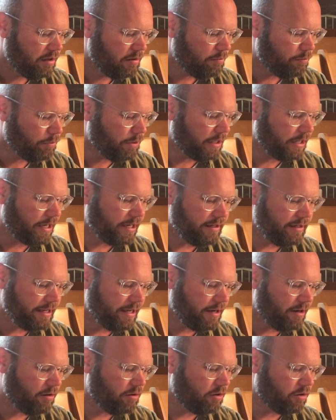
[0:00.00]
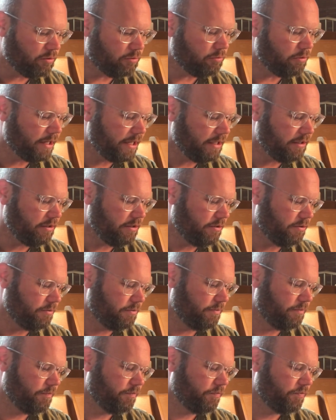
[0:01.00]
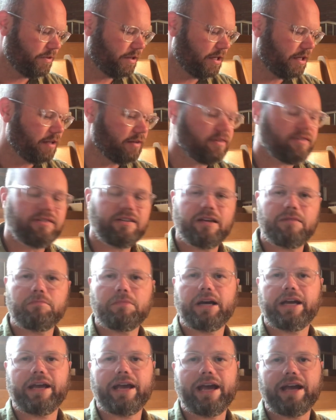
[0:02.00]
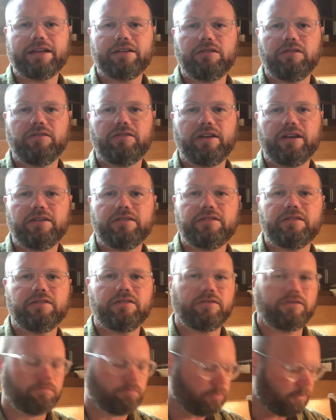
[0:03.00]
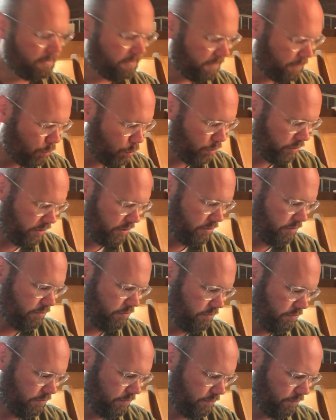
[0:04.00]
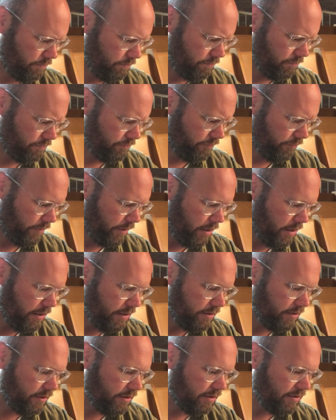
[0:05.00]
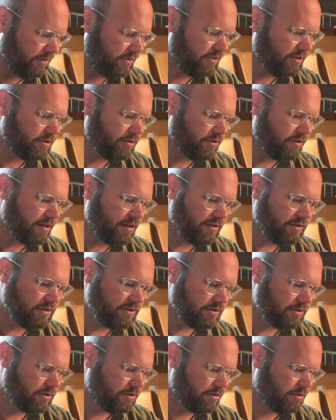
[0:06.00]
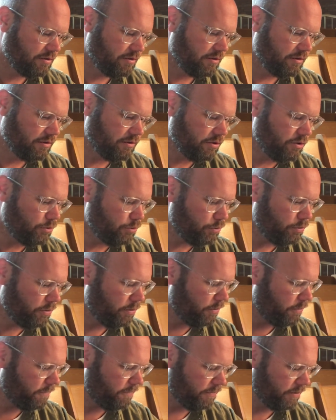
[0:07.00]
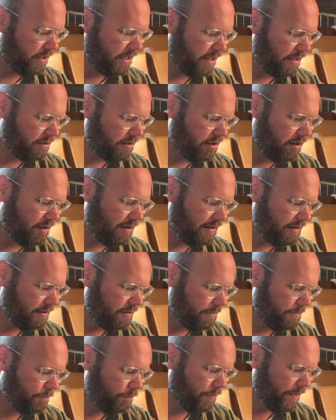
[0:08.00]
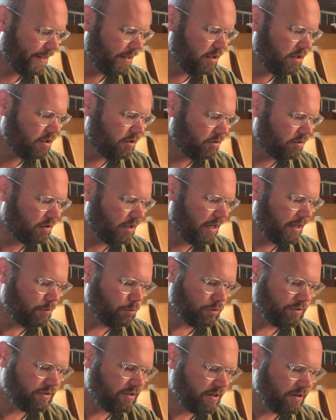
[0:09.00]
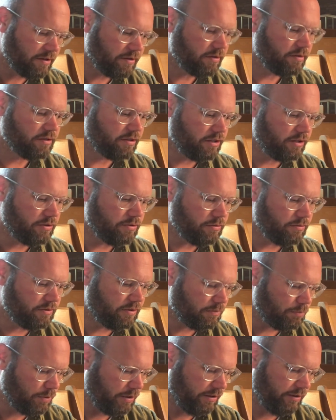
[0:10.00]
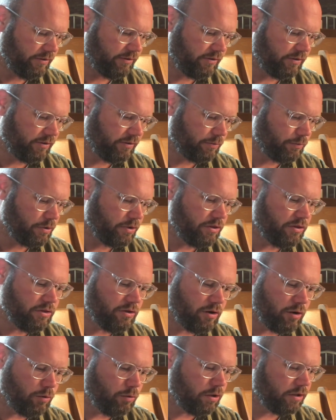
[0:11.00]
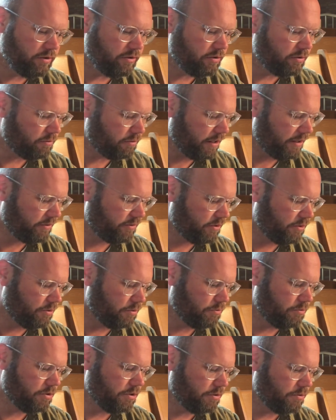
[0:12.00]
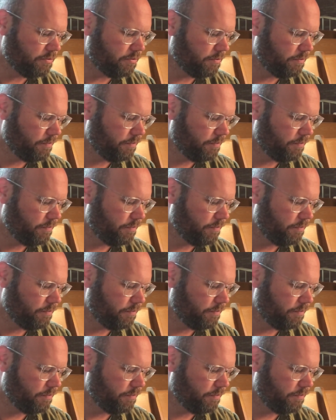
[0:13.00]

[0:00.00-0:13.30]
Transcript: but I now arraign you and set my accusations before you. Consider this, you who forget God, or I will tear you to pieces with no one to rescue you.